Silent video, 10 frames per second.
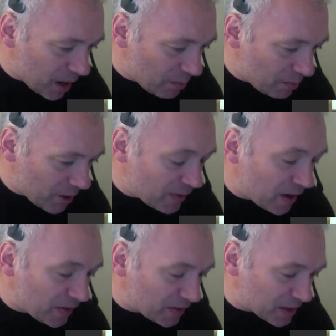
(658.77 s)
then I
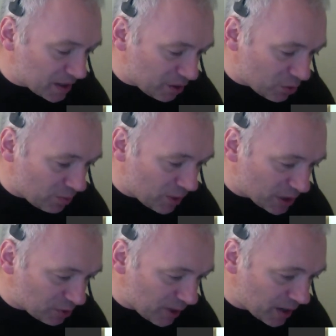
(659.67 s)
think there's the whole
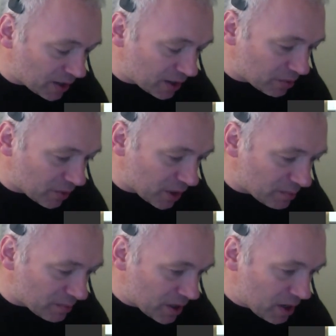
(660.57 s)
picture about,
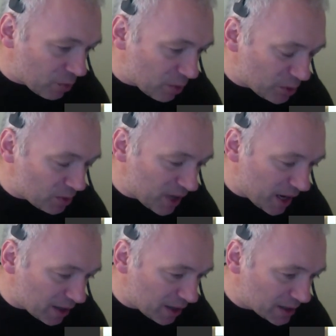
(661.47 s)
what we do with
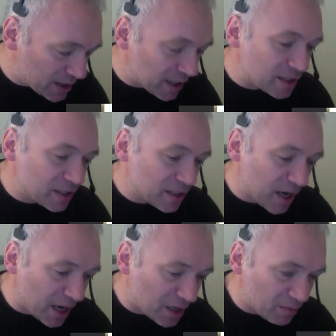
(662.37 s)
analytics
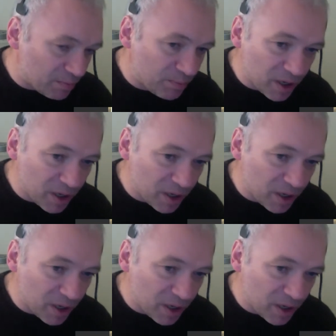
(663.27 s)
and big